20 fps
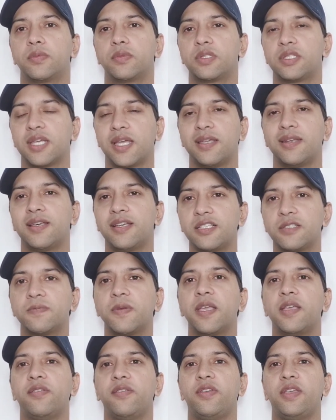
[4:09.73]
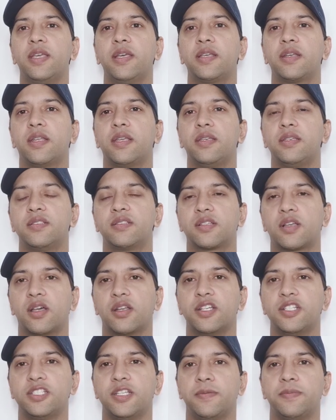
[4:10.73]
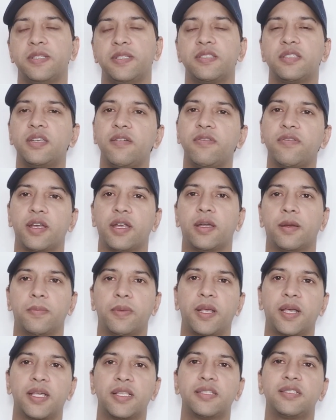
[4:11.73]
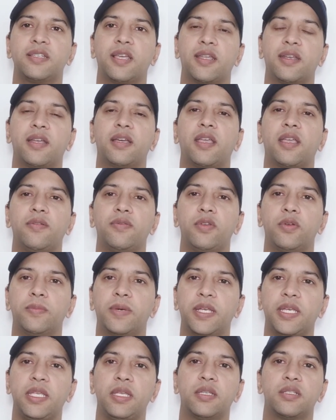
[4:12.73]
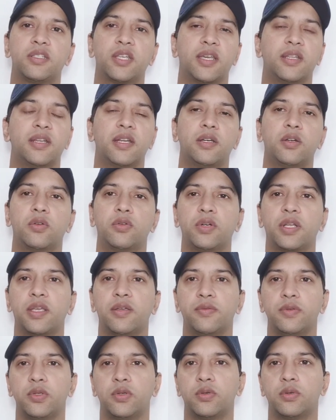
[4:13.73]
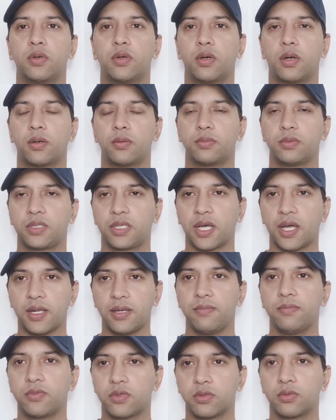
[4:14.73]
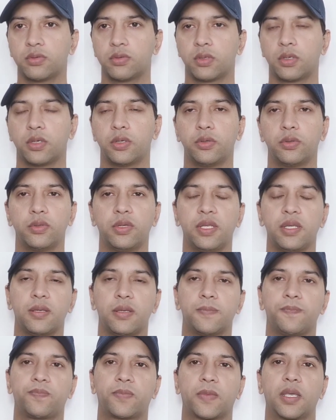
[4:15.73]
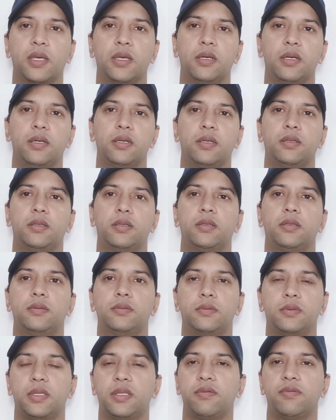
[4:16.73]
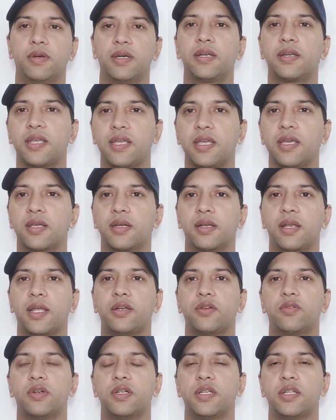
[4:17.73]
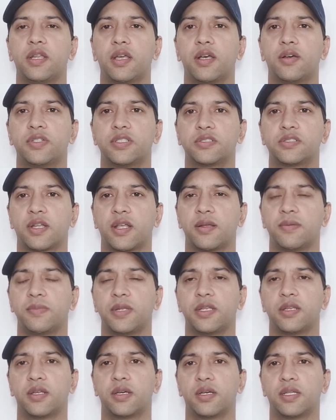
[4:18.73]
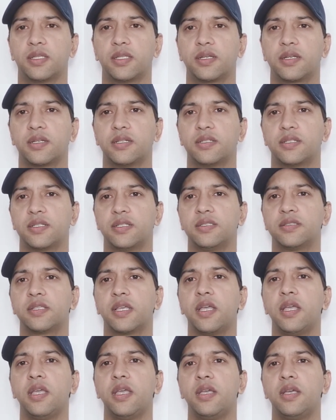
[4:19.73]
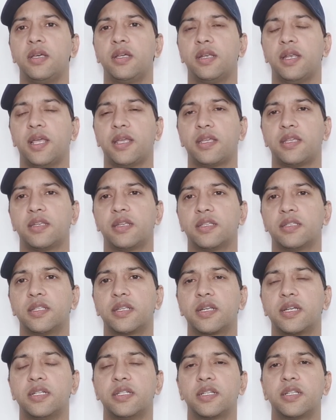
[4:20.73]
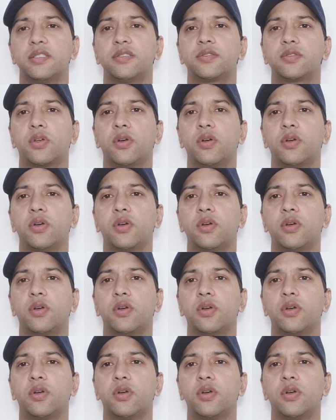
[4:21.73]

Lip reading: China's behavior in scholarship is different, because China give you money, China don't give you time to do the work here, like 20 hours time in other countries, like in other countries.